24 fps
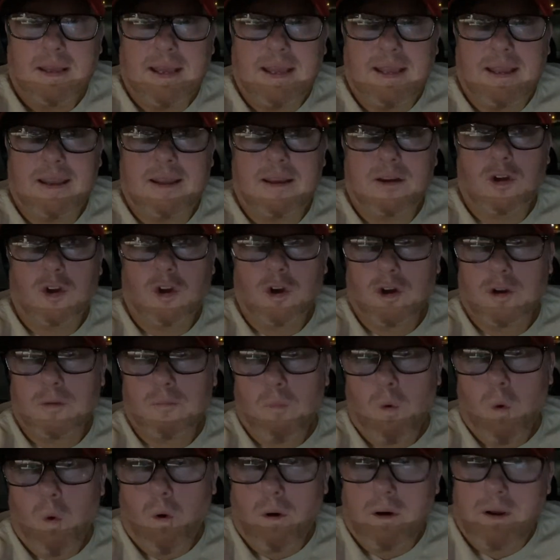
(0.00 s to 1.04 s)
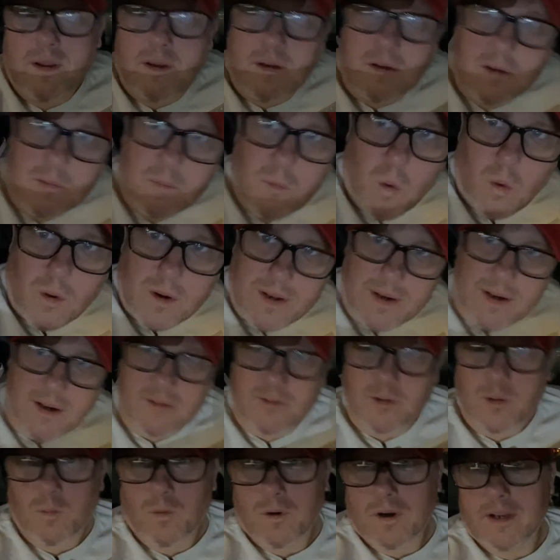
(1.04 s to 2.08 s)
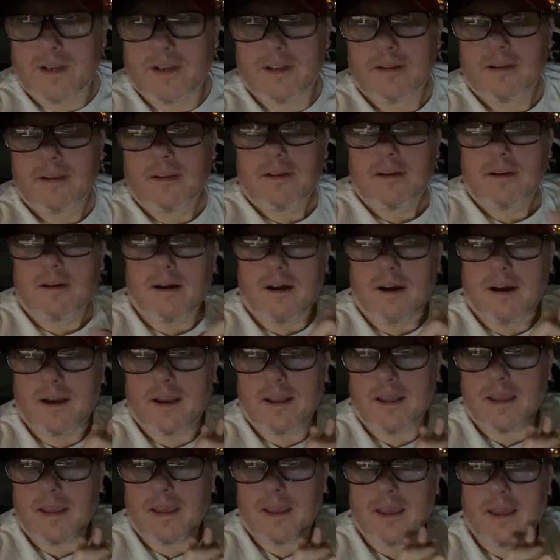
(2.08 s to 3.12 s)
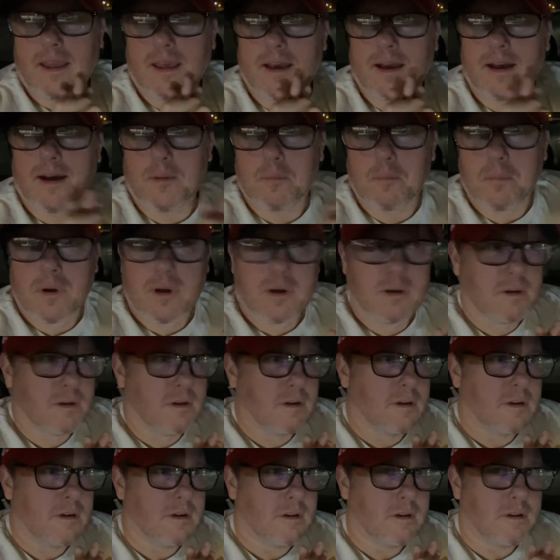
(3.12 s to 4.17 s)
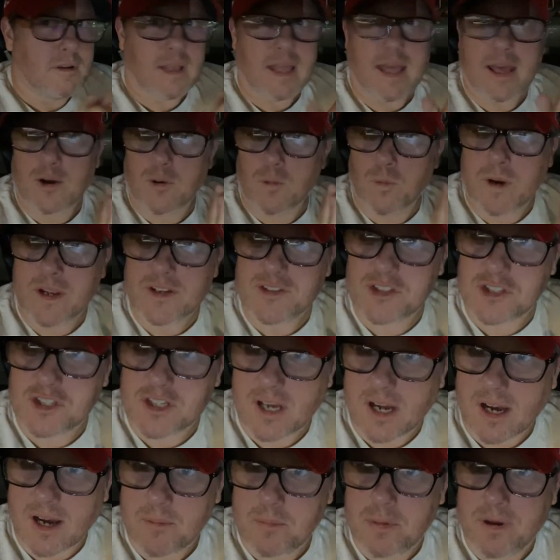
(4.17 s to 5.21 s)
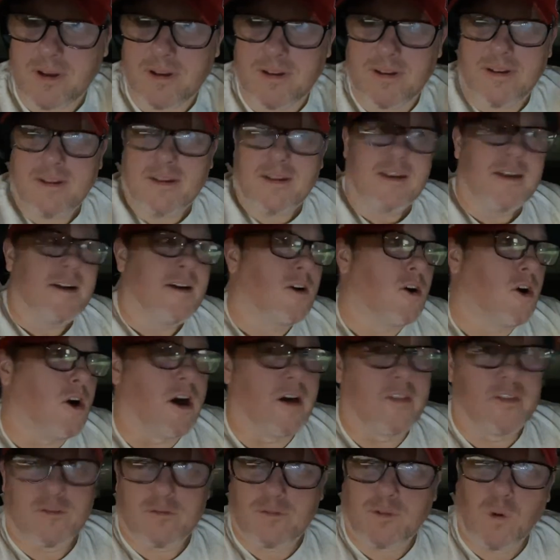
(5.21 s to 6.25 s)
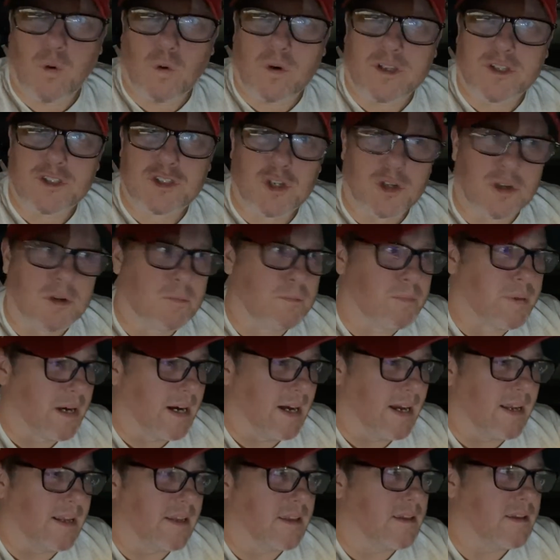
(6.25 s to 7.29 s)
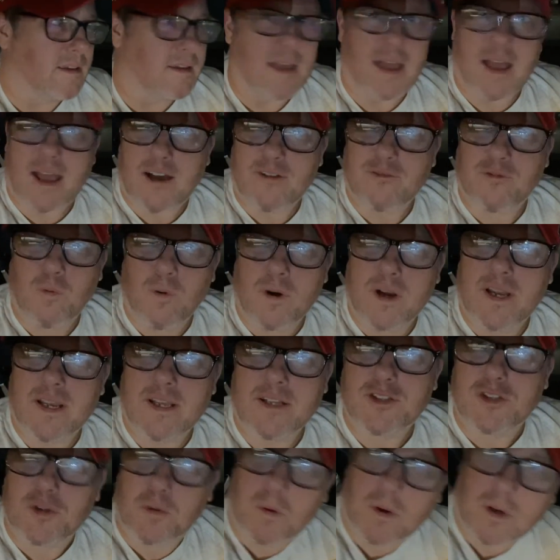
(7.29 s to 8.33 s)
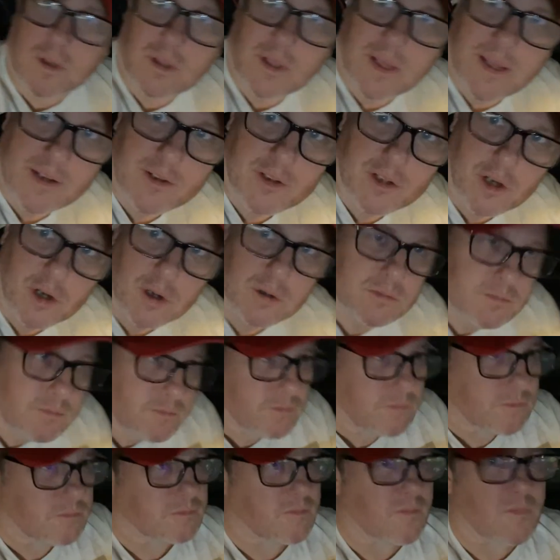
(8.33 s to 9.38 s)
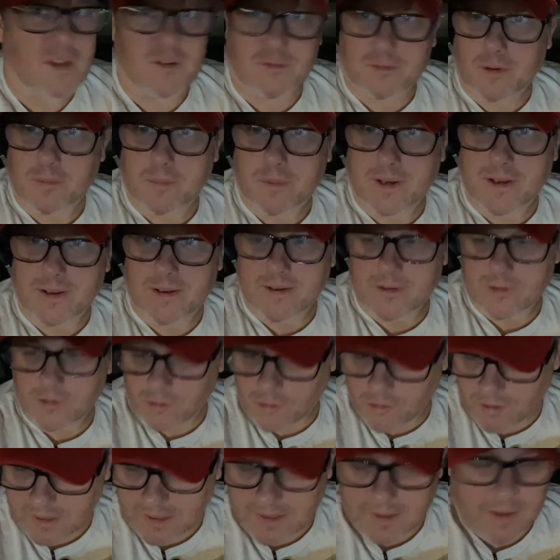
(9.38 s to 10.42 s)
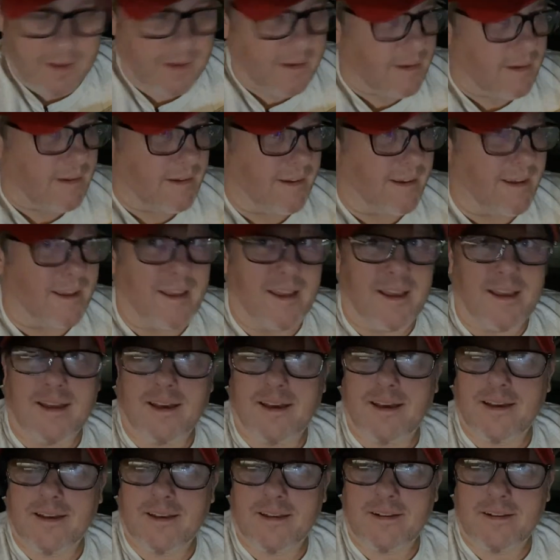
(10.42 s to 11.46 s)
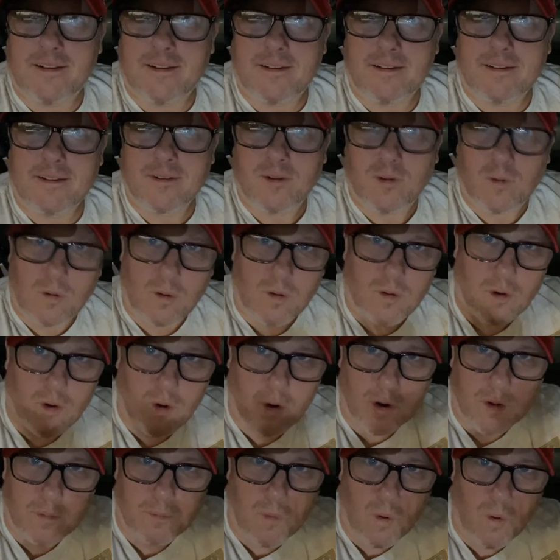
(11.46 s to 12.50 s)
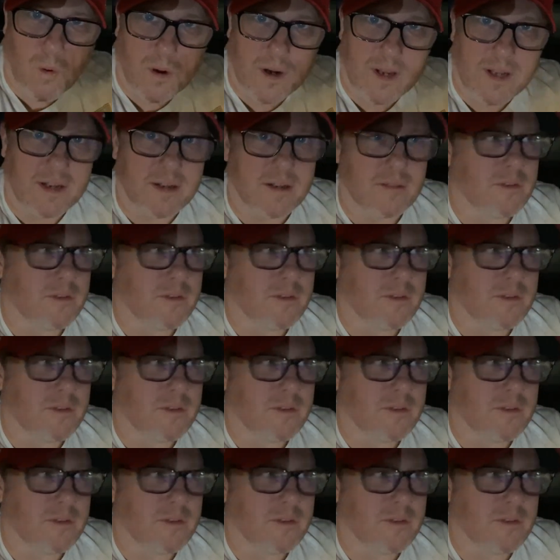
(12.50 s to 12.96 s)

Hey, good morning. Good morning, everyone. I am at a rest stop on the Florida Turnpike halfway to Orlando from my house. And good morning,